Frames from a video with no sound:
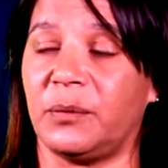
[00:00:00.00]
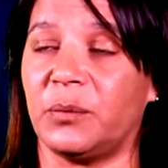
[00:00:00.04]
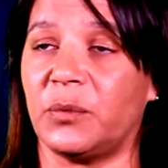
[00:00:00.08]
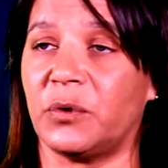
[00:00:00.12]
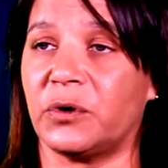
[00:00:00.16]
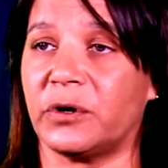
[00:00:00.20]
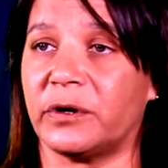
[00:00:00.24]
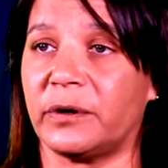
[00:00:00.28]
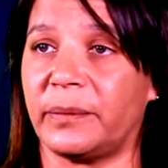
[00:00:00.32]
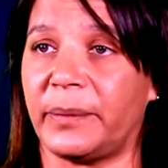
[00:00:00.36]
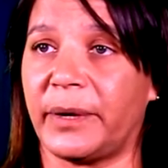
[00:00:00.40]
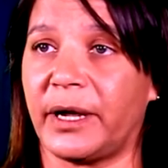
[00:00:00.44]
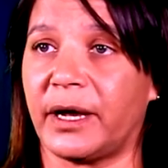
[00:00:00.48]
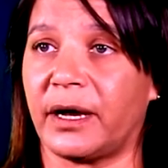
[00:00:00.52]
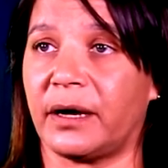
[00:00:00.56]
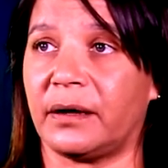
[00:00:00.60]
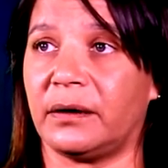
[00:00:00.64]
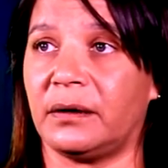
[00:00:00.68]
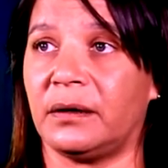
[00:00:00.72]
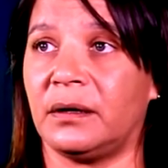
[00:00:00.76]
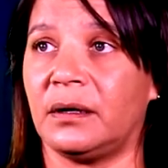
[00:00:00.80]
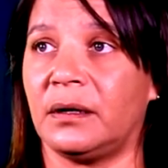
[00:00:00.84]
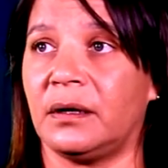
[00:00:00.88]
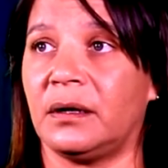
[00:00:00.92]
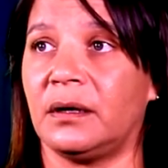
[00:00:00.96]
more about
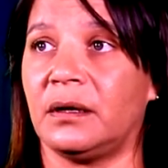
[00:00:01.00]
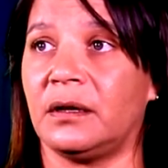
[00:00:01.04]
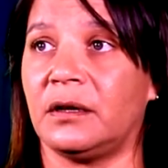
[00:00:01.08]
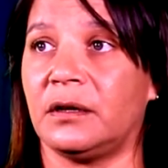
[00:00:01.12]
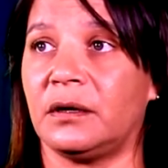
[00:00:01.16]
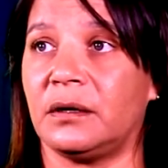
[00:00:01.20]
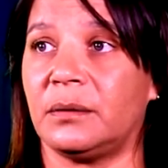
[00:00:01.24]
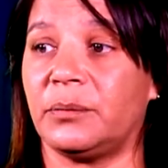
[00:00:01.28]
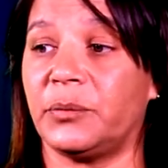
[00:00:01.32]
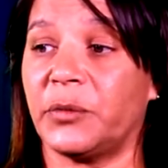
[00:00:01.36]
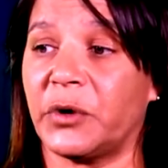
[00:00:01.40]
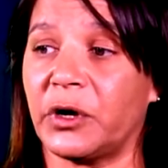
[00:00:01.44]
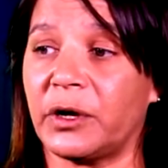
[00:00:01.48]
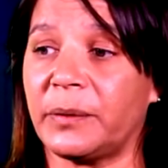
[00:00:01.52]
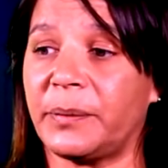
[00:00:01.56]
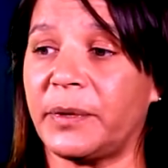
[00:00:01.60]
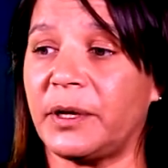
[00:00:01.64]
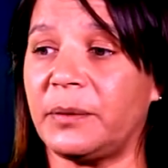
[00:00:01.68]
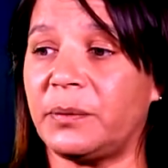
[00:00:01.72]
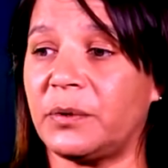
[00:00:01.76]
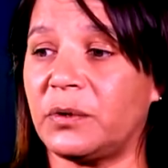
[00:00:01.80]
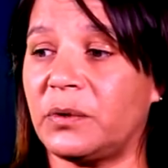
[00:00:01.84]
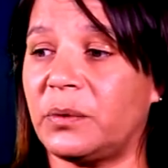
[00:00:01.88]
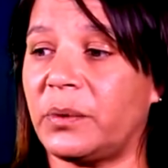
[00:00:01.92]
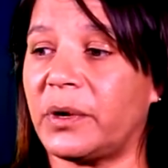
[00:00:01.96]
my
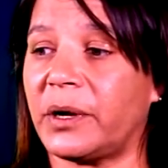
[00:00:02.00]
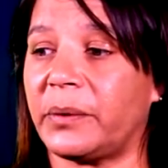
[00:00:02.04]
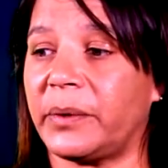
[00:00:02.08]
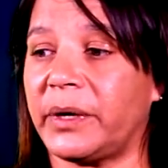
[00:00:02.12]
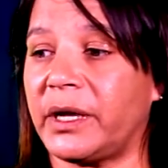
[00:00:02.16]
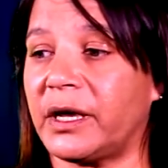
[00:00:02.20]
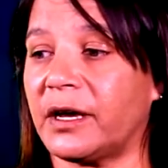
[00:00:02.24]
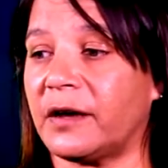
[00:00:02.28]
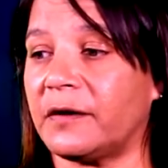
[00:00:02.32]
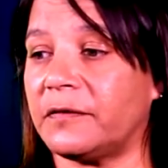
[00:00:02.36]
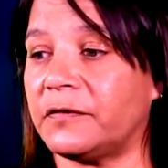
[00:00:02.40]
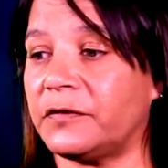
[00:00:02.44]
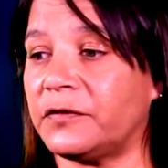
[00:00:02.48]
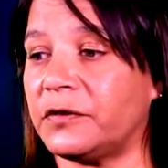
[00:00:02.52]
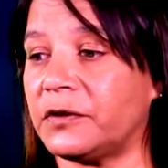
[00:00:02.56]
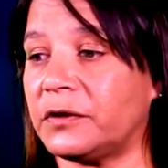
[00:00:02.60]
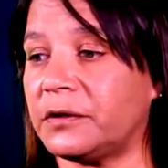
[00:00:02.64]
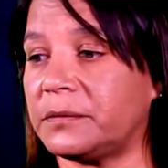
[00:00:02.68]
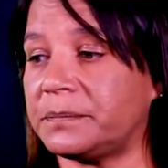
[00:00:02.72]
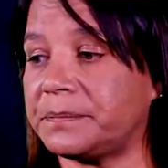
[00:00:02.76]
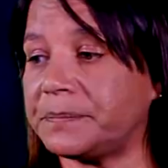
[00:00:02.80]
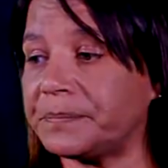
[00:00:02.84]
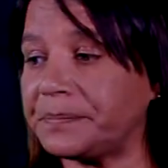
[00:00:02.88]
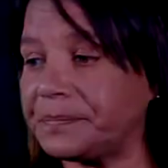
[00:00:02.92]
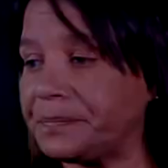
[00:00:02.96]
people, where we come
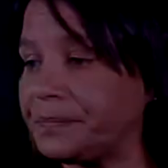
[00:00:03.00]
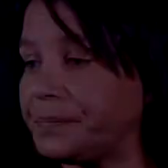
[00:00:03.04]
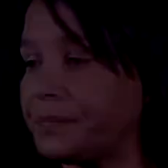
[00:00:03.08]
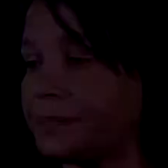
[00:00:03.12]
from.